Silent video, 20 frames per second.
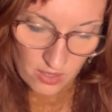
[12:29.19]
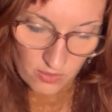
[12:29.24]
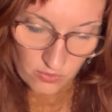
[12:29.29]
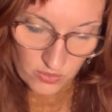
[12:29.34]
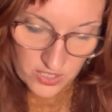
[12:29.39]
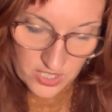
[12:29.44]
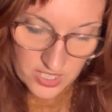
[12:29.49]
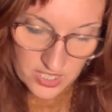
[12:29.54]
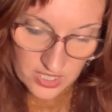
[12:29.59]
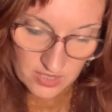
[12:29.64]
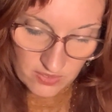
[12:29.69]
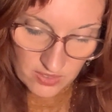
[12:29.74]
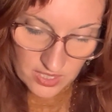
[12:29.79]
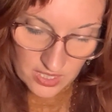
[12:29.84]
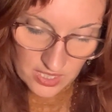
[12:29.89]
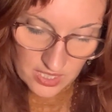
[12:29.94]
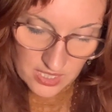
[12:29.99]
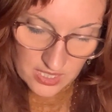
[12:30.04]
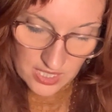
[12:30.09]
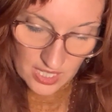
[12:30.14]

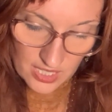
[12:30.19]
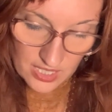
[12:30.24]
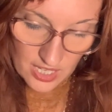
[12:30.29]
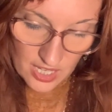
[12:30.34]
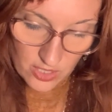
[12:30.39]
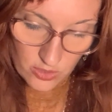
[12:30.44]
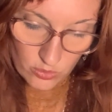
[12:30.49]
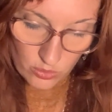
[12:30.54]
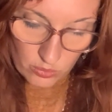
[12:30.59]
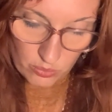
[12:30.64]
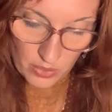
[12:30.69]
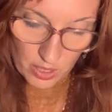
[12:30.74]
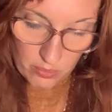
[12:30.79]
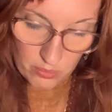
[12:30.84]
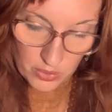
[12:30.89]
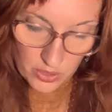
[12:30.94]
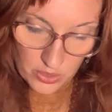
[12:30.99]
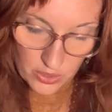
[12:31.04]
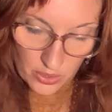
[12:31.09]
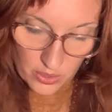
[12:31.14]
festivities, and had
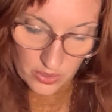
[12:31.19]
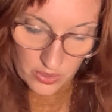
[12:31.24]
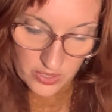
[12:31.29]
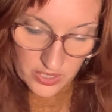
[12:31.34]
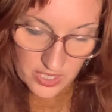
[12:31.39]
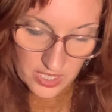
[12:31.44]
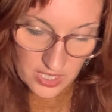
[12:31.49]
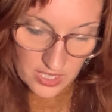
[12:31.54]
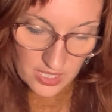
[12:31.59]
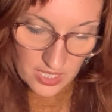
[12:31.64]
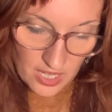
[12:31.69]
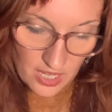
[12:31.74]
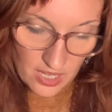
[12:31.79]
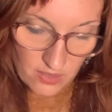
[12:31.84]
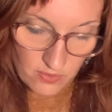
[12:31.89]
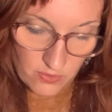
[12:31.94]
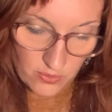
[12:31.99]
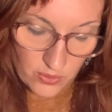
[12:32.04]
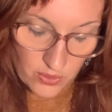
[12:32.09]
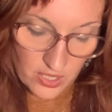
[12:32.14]
remembered those he cared
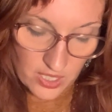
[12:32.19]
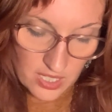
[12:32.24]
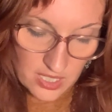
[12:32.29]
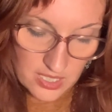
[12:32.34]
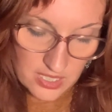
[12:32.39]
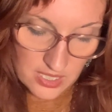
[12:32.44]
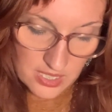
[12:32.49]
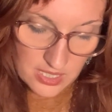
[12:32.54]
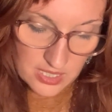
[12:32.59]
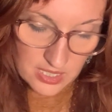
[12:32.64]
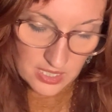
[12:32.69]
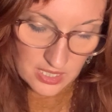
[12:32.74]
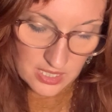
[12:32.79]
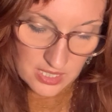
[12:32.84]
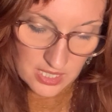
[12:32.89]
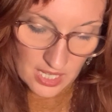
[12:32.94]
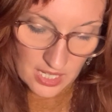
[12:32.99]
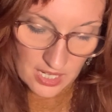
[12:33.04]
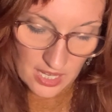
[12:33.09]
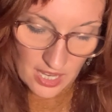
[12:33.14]
for at a distance,
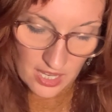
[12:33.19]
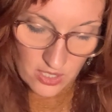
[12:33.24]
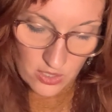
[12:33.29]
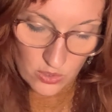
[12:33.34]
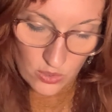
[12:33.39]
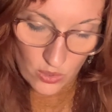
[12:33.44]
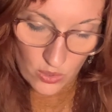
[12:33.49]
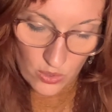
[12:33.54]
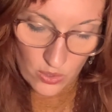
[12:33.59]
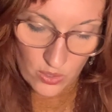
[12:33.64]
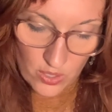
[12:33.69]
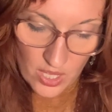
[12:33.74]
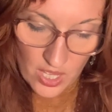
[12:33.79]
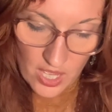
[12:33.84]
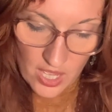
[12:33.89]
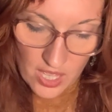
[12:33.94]
and had known